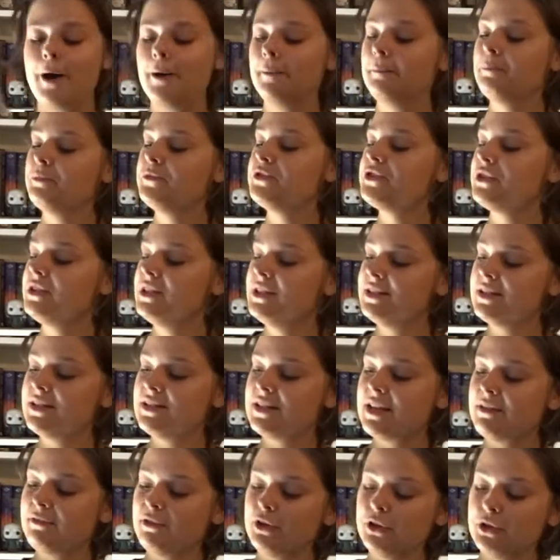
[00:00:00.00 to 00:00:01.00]
So this is
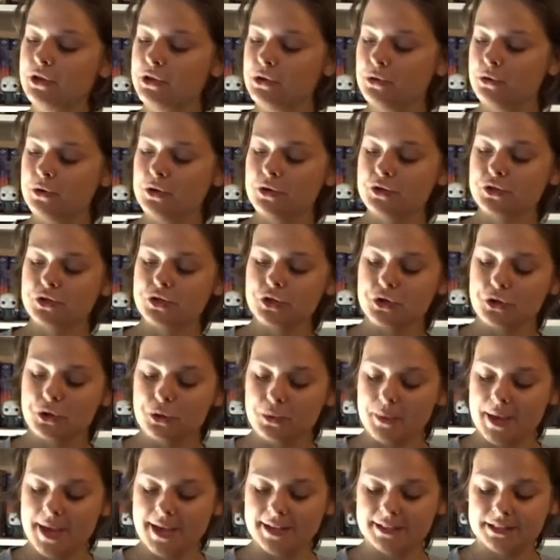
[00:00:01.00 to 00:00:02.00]
Evelyn Hugo's Sju
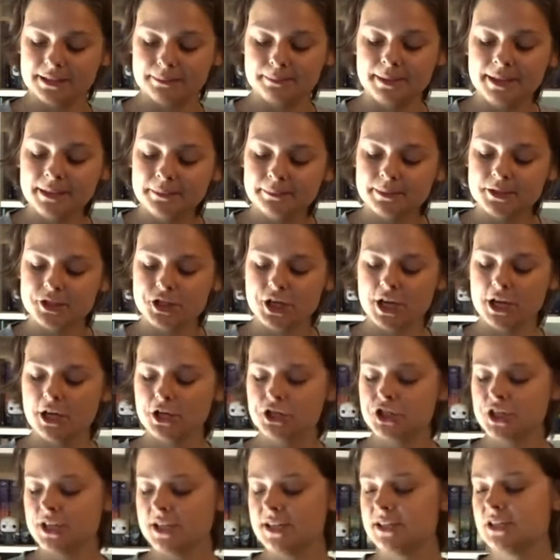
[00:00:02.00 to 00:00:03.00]
äkta män by Taylor
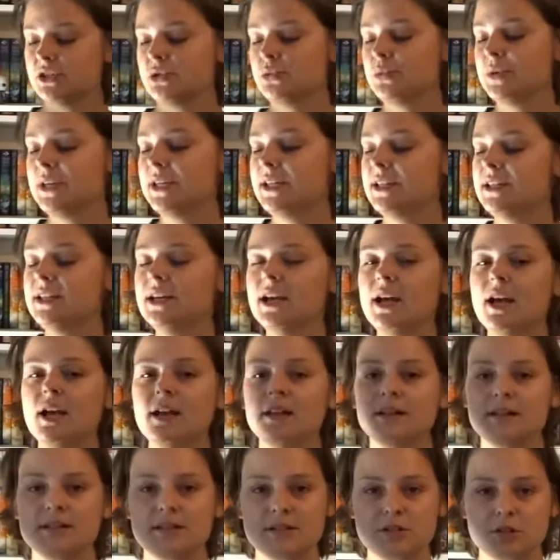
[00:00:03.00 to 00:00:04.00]
Jenkins Reid.
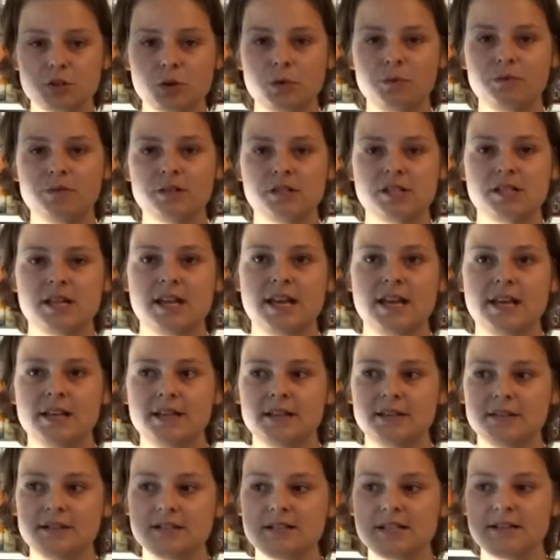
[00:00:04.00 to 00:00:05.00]
This is obviously
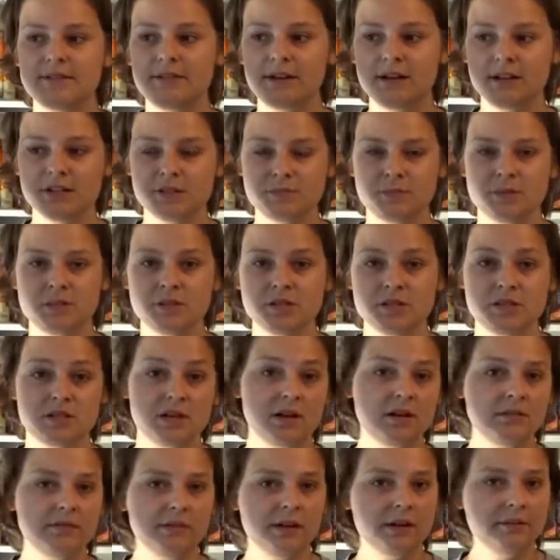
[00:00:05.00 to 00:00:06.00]
the 7 husbands
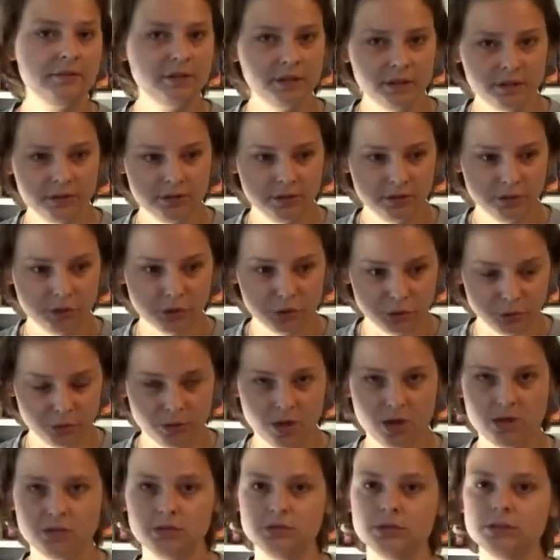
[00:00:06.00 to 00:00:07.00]
of Evelyn
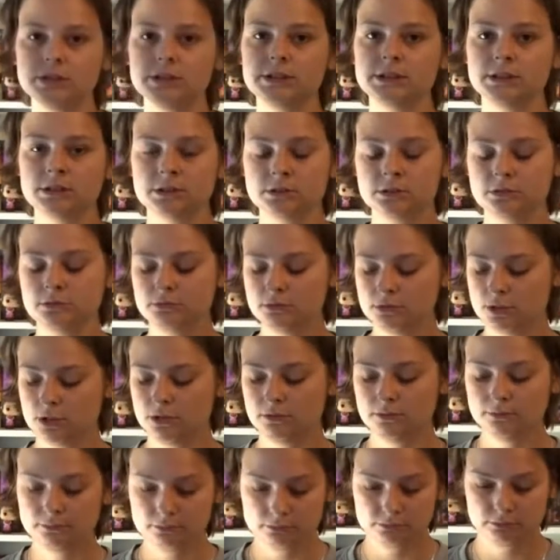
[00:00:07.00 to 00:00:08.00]
Hugo in,
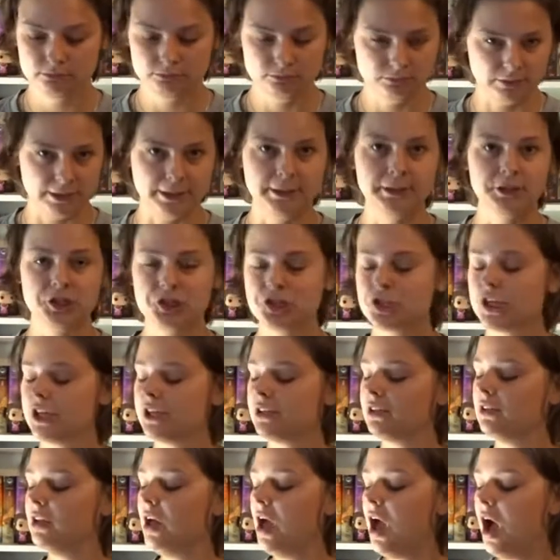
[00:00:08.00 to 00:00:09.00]
the English
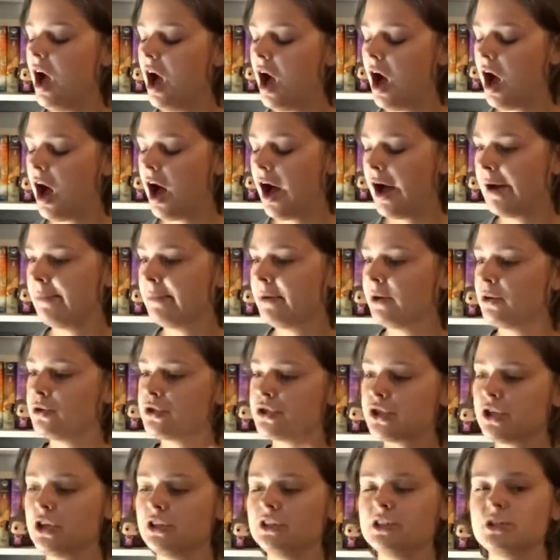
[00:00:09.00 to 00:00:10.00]
title. I also
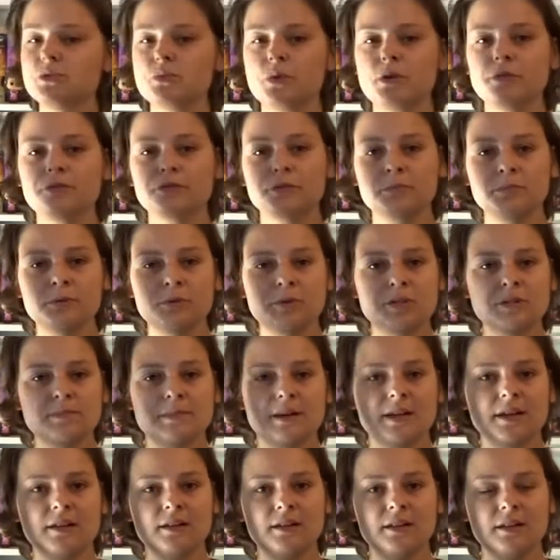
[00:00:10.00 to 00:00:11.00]
got this one from Louise
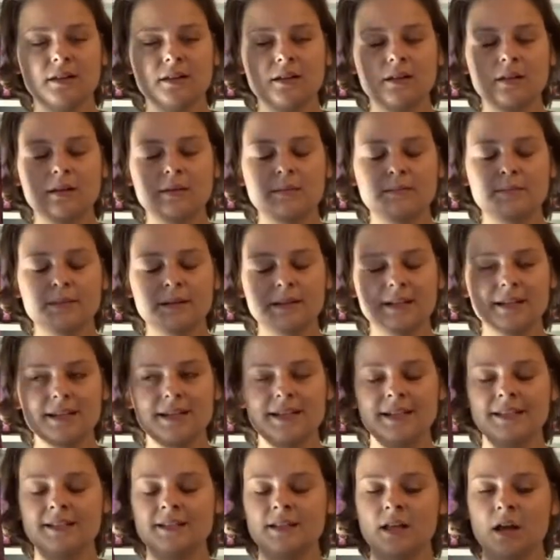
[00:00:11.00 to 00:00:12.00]

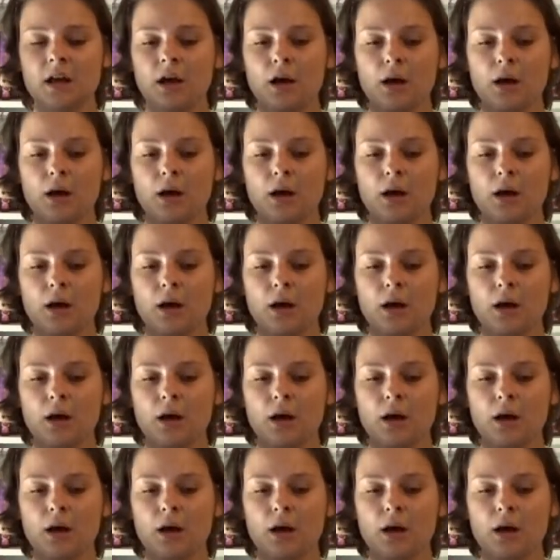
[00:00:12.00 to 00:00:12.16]
Beckelin,